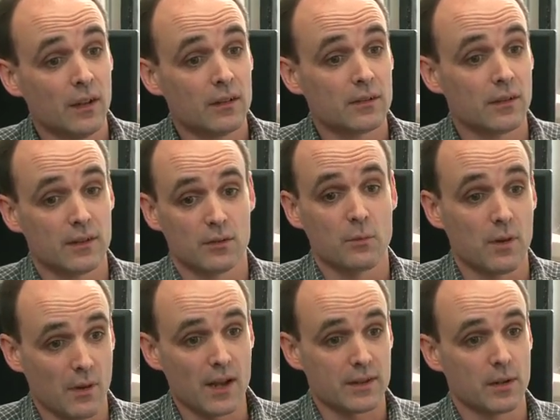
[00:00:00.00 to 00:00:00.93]
So this is
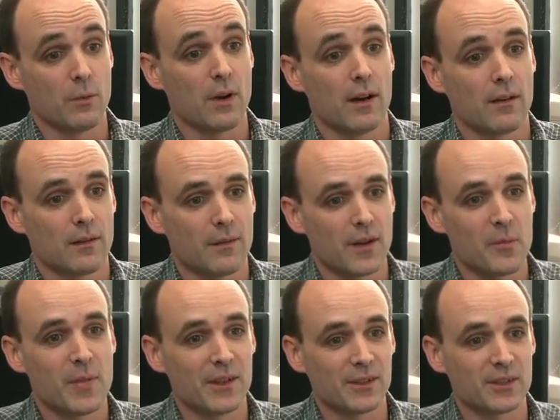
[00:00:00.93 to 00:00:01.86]
where it
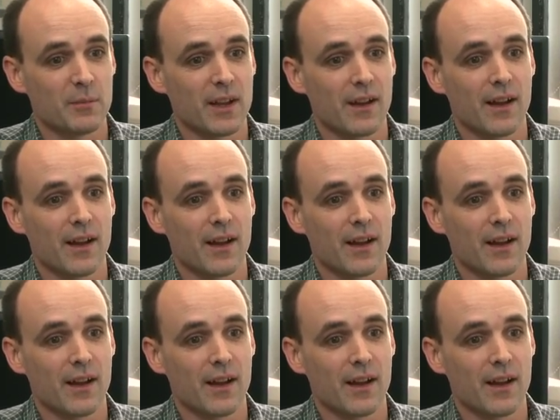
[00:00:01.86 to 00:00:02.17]
appeals to me.